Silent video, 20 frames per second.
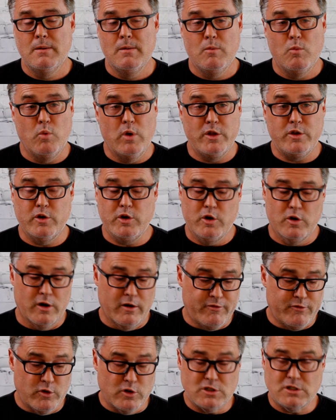Whether you're a
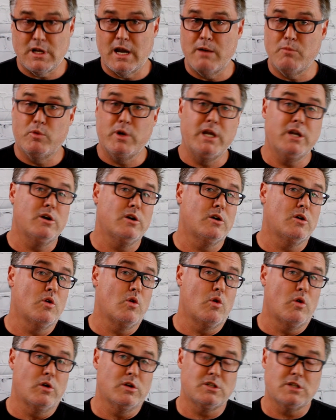first-time reader
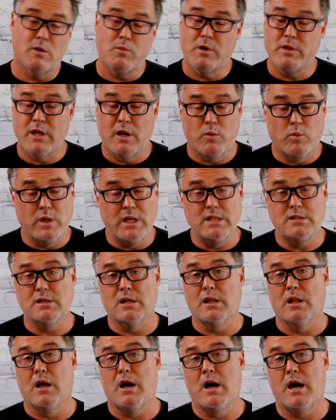or someone that reads a
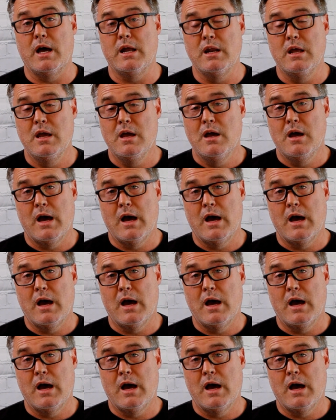lot,